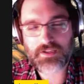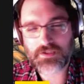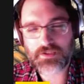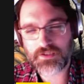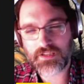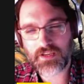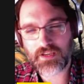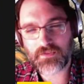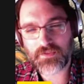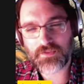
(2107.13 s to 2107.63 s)

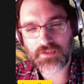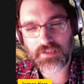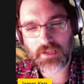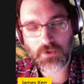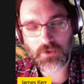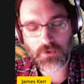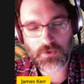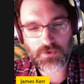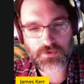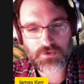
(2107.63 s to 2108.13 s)
yourself and say
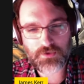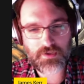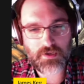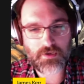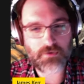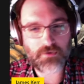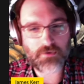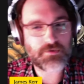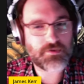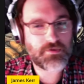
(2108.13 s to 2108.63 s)
Cole's
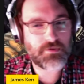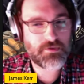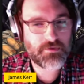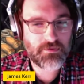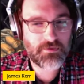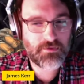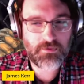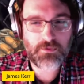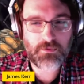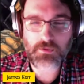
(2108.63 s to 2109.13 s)
notes,
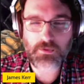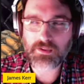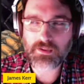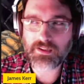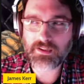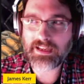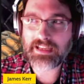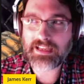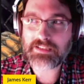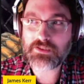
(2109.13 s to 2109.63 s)
or
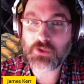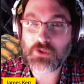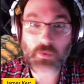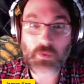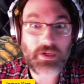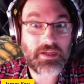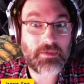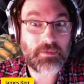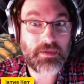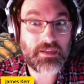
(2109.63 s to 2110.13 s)
I guess the
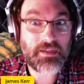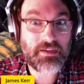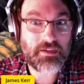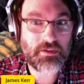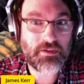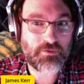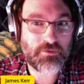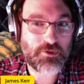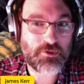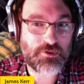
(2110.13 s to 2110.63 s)
Wikipedia
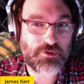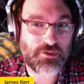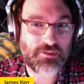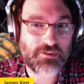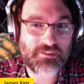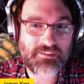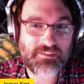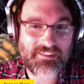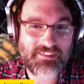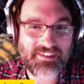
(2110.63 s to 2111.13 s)
version.
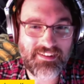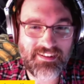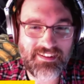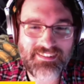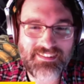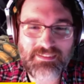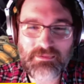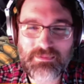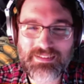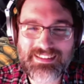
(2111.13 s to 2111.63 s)
Uh,
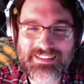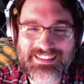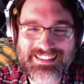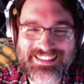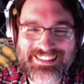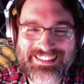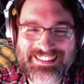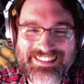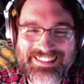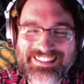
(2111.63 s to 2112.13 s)
yeah.
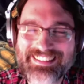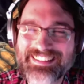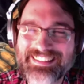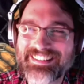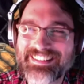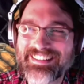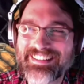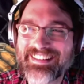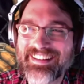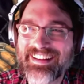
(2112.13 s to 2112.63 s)
But,
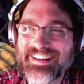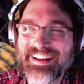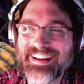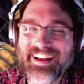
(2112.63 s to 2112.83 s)
uh,